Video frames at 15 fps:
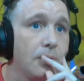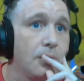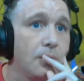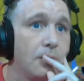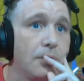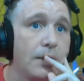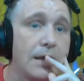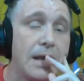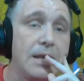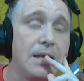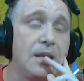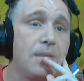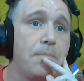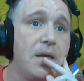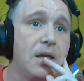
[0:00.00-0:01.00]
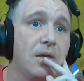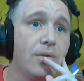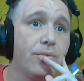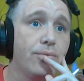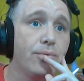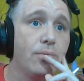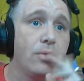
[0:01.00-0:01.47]
Like, I need to make it
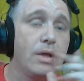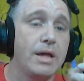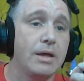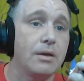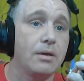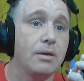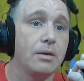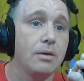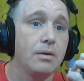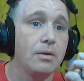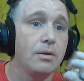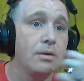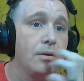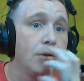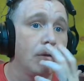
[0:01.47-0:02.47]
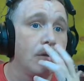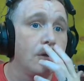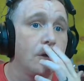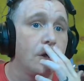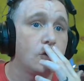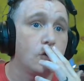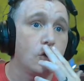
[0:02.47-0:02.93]
through, like,
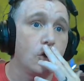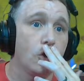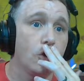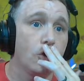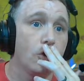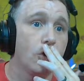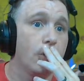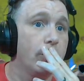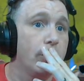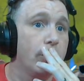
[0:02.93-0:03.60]
a turn.